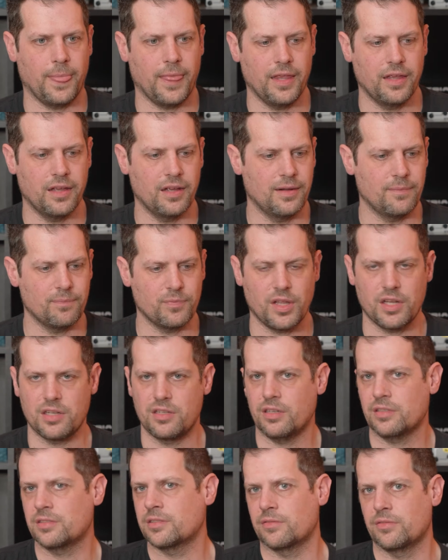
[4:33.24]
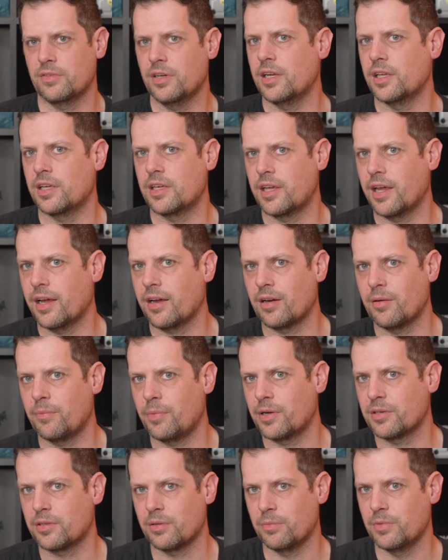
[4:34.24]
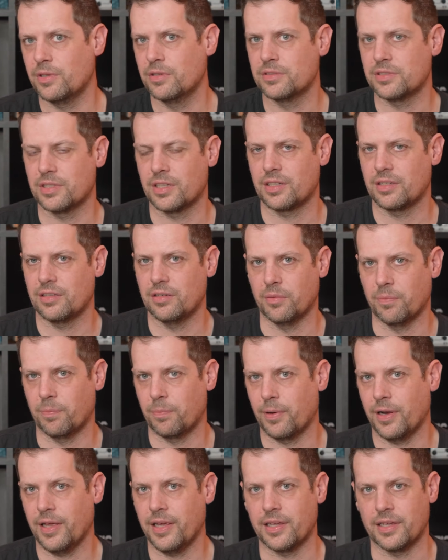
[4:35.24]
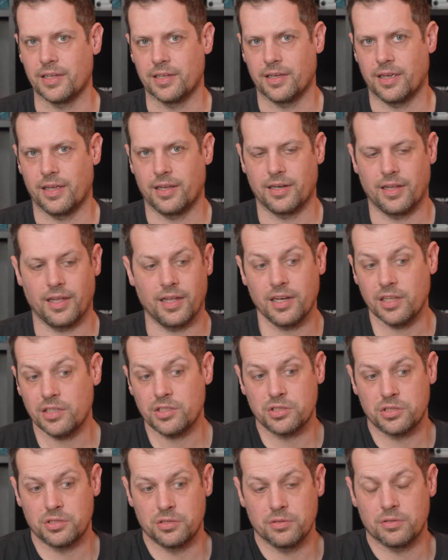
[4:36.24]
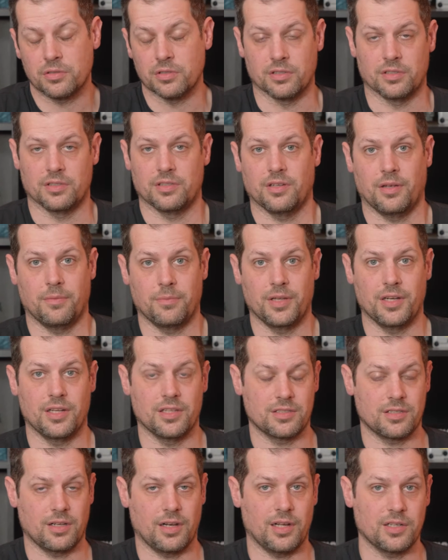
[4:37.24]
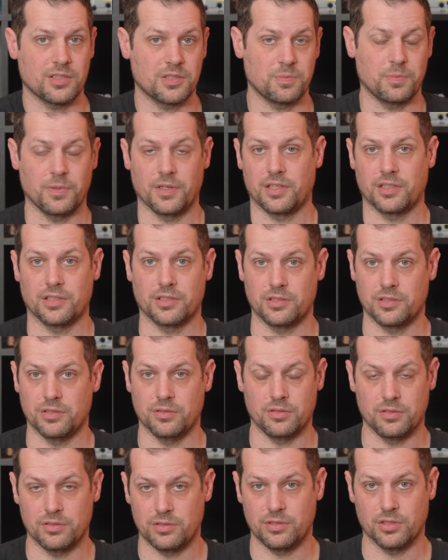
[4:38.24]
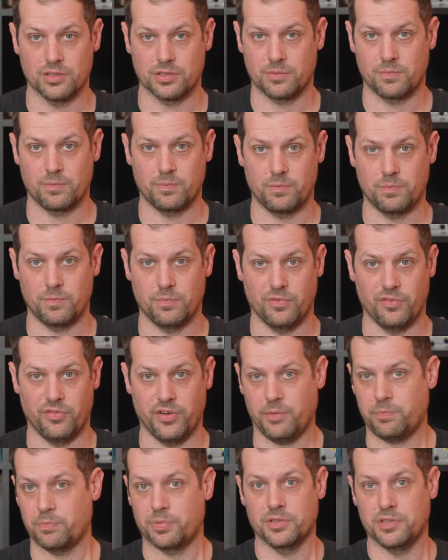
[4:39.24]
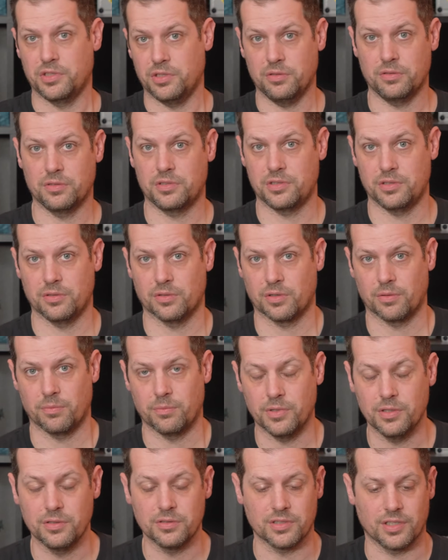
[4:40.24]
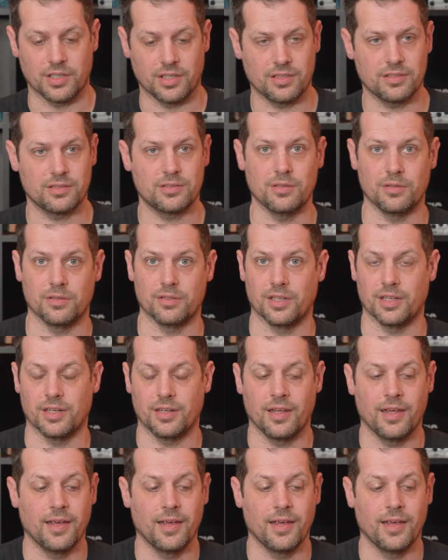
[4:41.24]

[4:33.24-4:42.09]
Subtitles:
It doesn't really care about the music you play, and it shouldn't. I mean, it's a loudspeaker, it should just reproduce your music, shouldn't it?